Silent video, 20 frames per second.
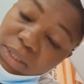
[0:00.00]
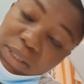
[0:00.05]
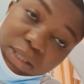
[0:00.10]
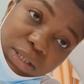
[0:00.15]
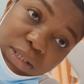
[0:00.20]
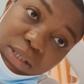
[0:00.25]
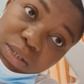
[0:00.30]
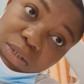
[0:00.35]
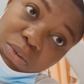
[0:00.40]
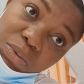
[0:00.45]

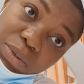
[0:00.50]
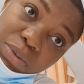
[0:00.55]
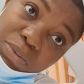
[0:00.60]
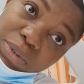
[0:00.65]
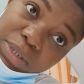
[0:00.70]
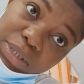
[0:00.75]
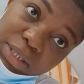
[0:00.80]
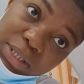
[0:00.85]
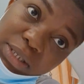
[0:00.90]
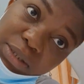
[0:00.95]
That is why
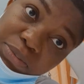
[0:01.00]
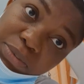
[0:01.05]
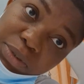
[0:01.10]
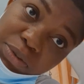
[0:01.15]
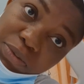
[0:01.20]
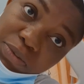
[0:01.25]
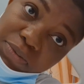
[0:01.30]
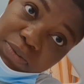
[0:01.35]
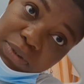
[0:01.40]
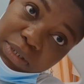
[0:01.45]
we are
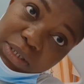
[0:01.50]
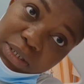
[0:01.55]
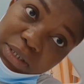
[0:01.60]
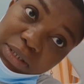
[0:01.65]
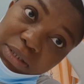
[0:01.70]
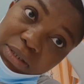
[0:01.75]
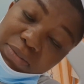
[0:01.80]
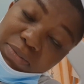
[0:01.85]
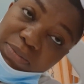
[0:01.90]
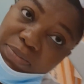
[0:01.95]
sleeping over,
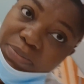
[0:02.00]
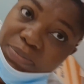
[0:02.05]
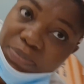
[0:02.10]
guys.